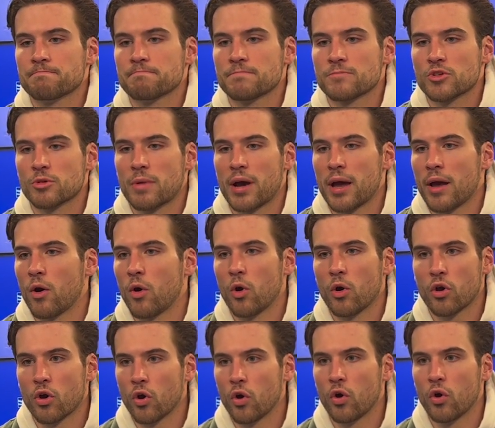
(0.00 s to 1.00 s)
So my whole
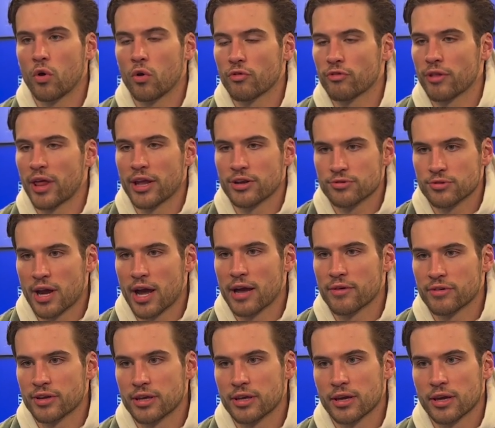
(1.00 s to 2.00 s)
goal for that drive
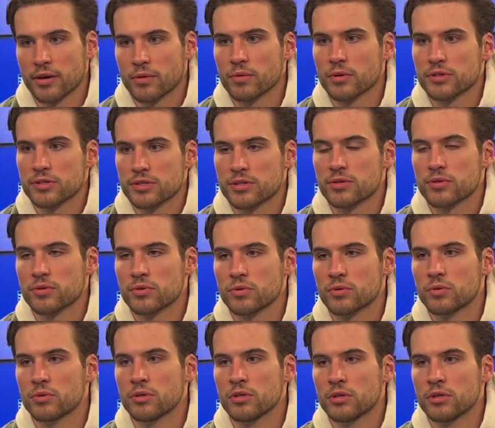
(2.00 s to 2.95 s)
and kick was to